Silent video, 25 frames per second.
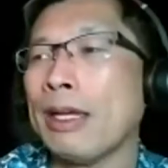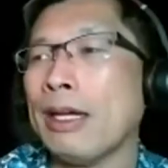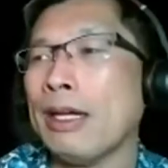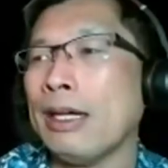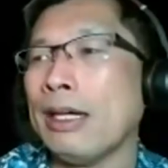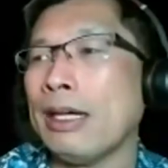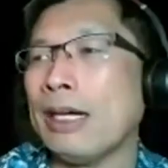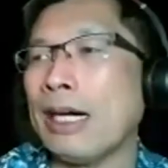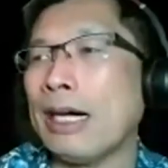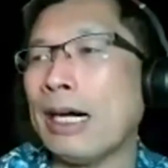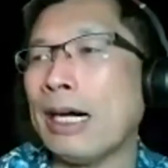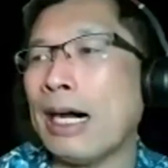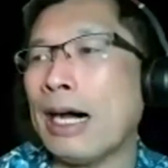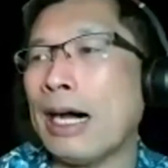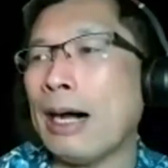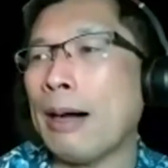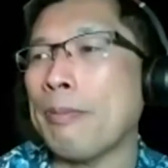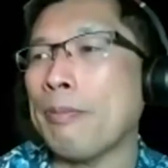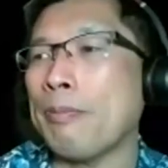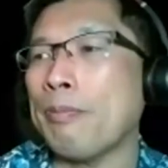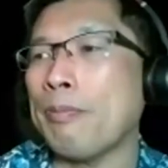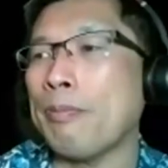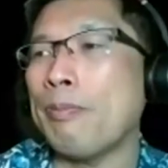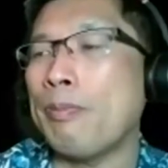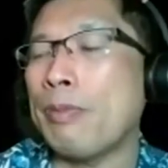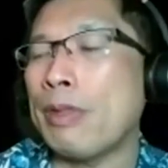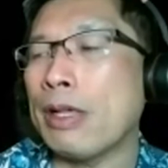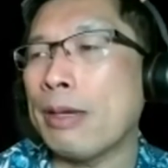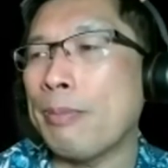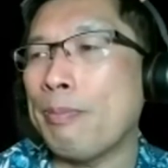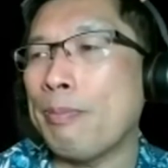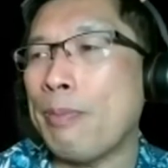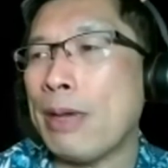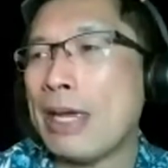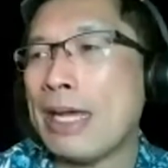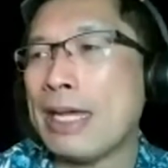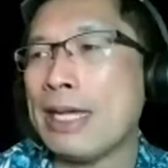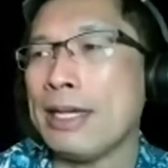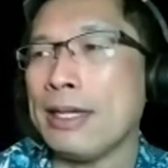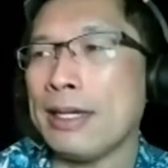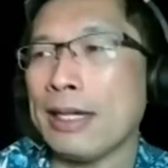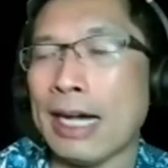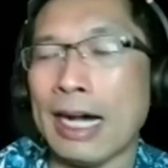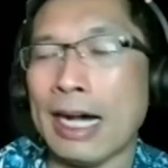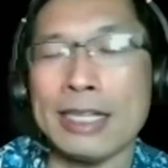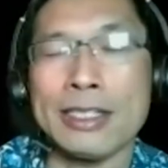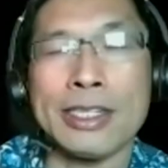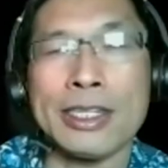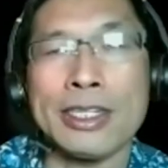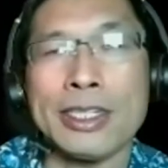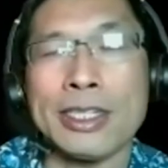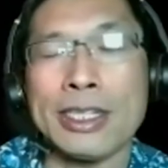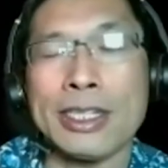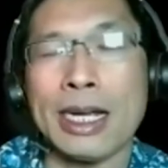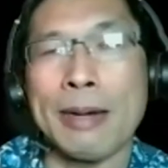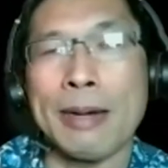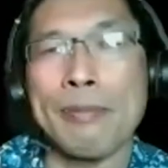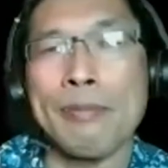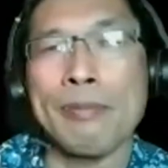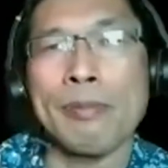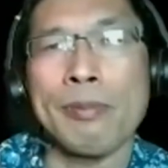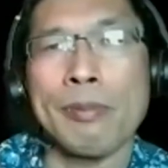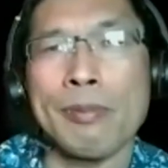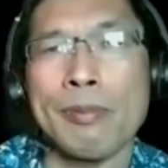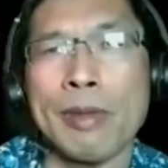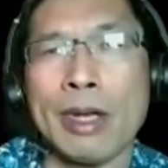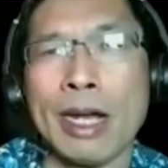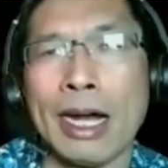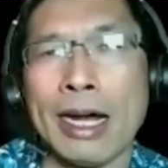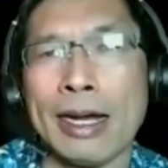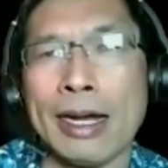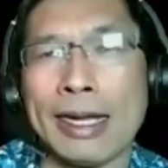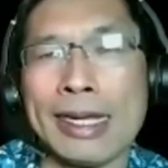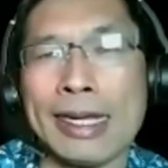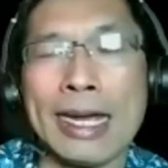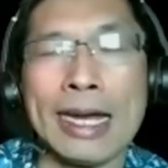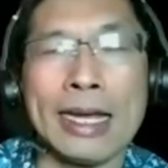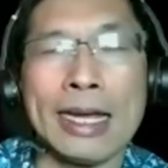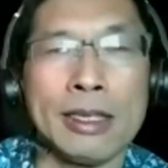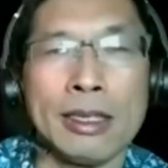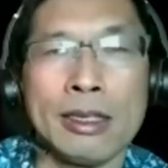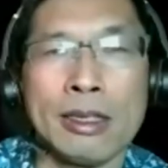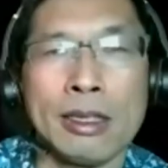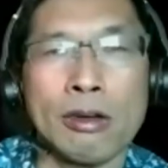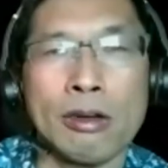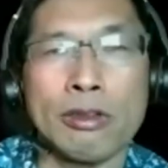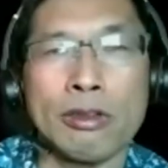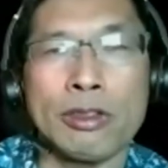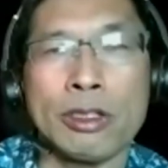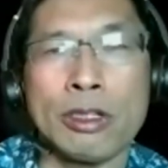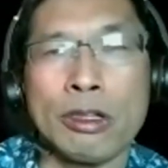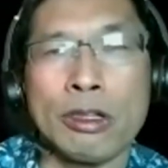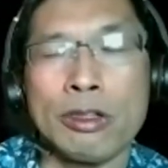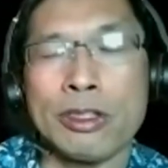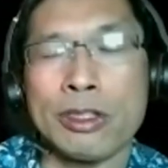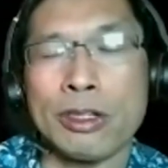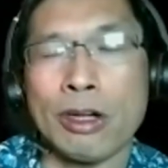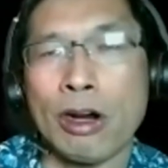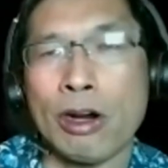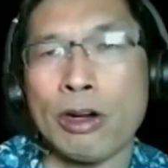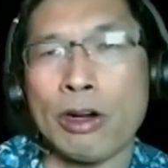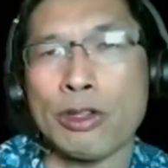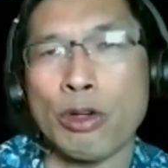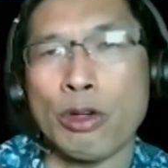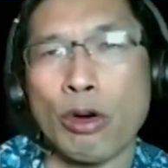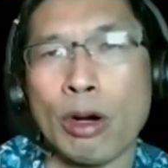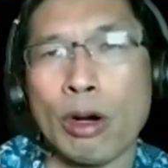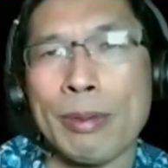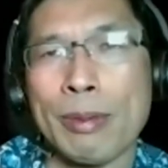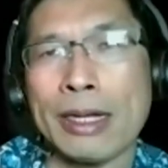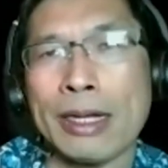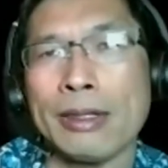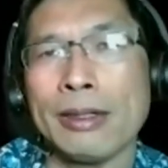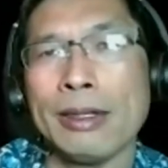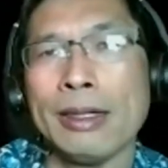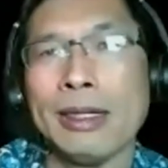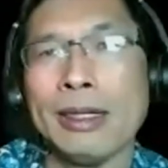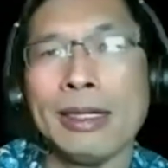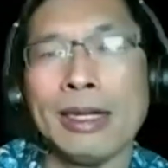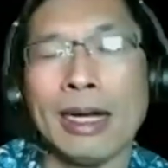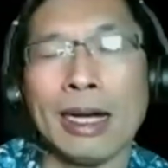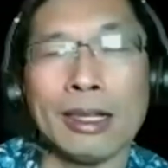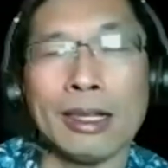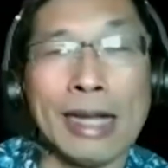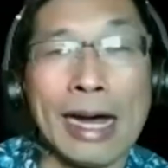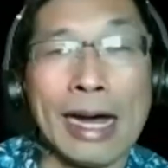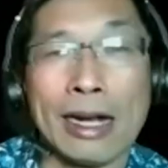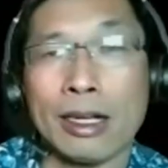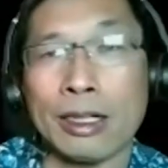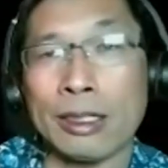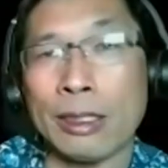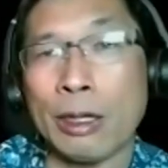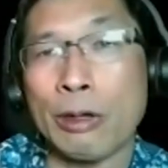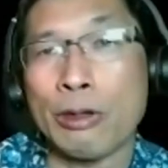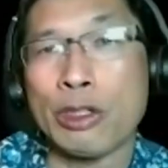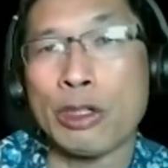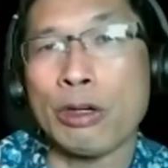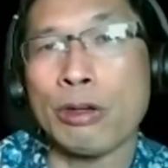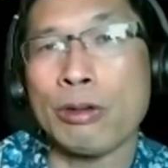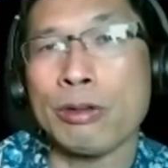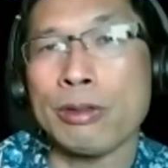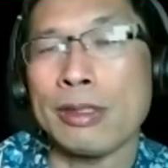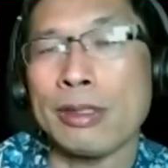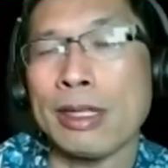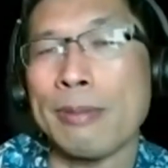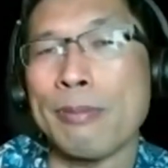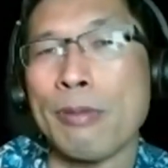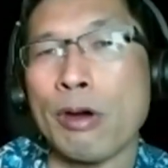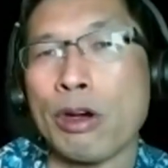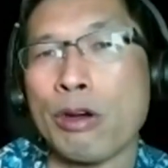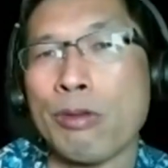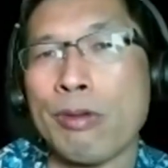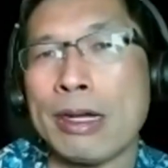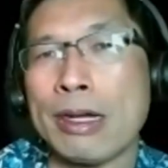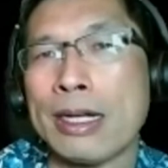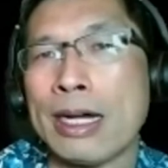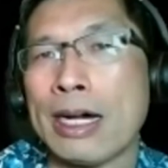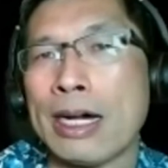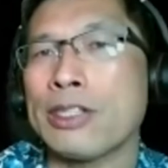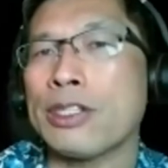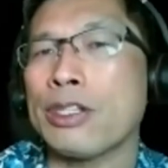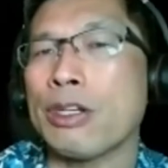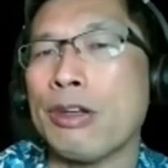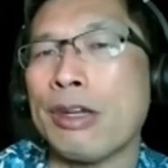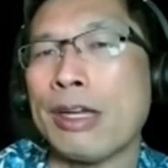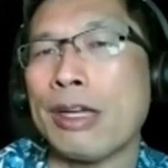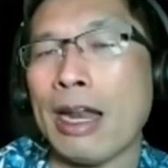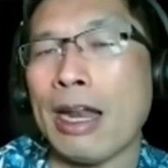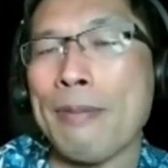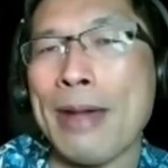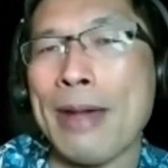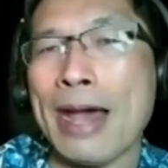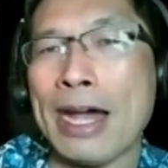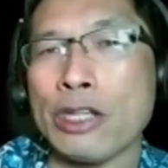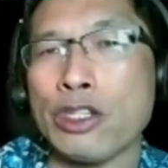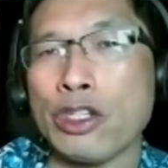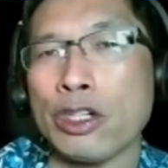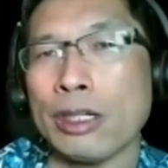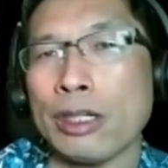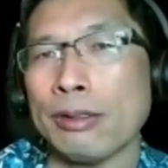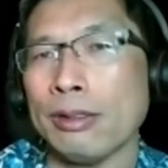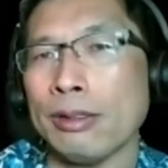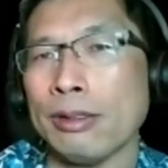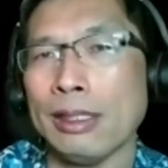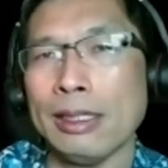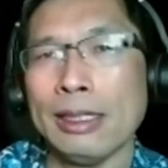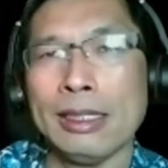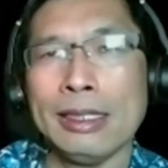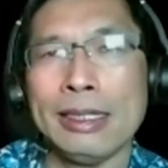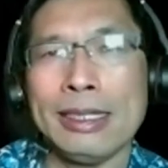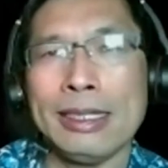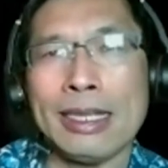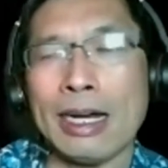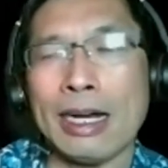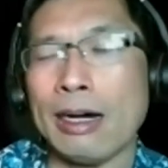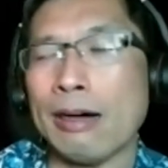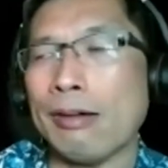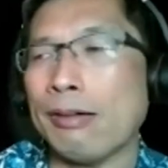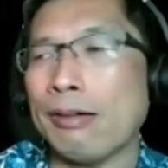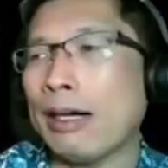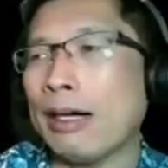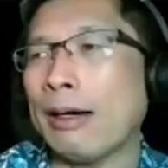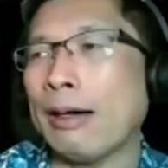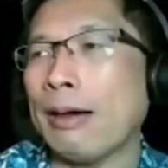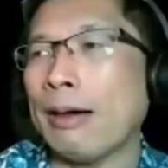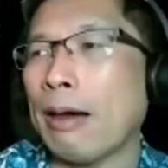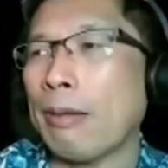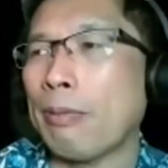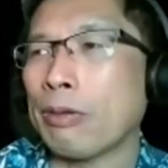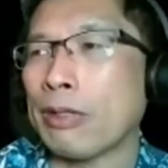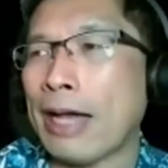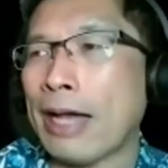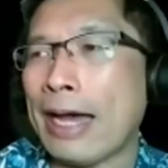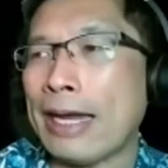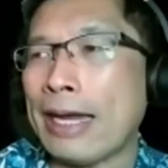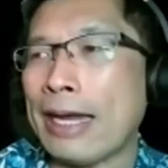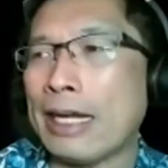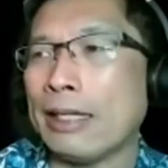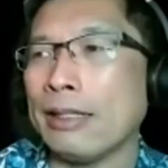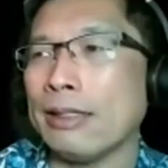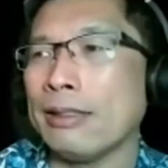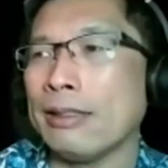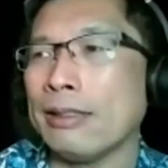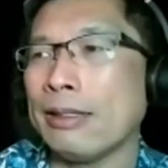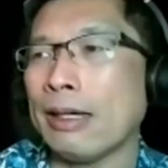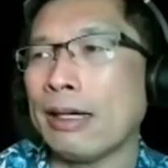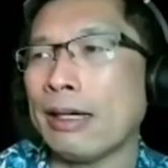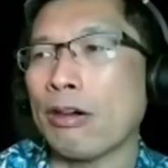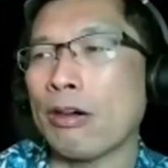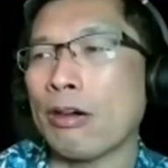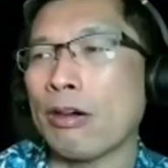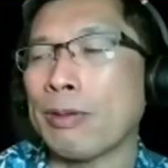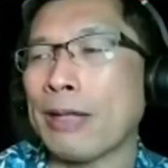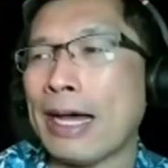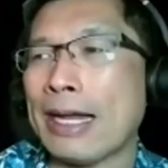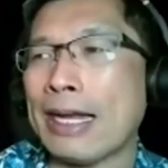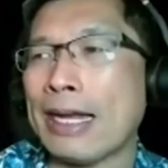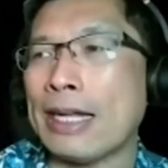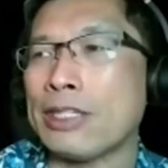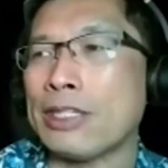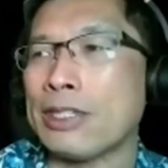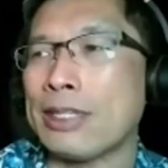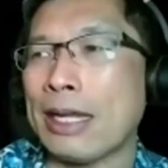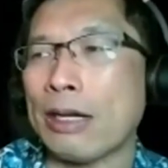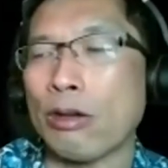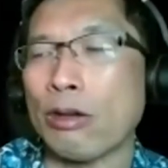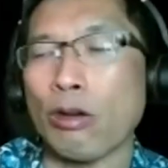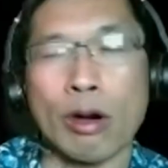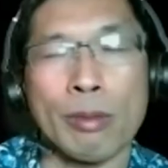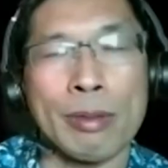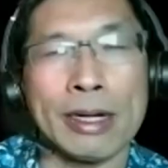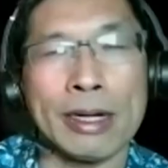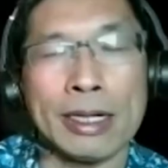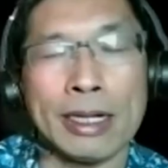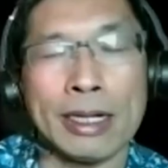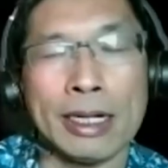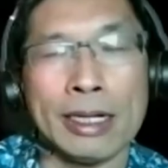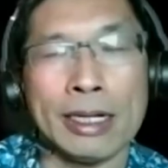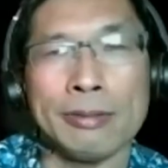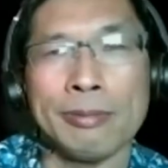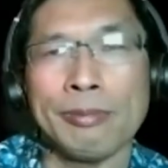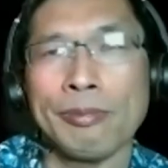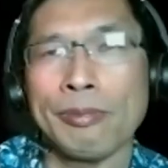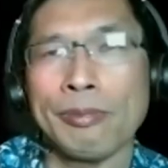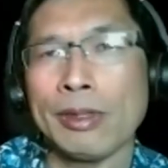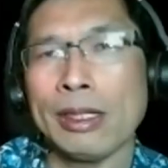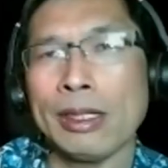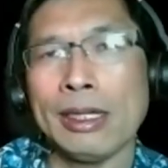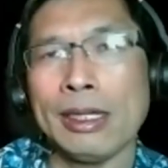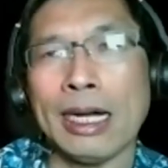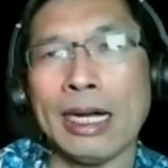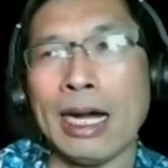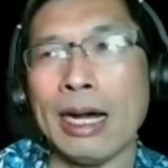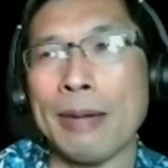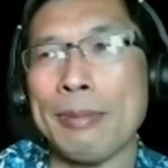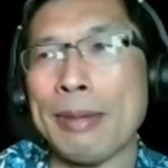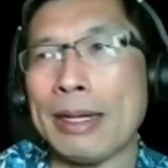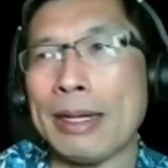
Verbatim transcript: Um, the B uh, system, uh, again, those two stars orbit a lot closer than Mercury does. So you can imagine, you know, a, a planet or planets that orbited um, at the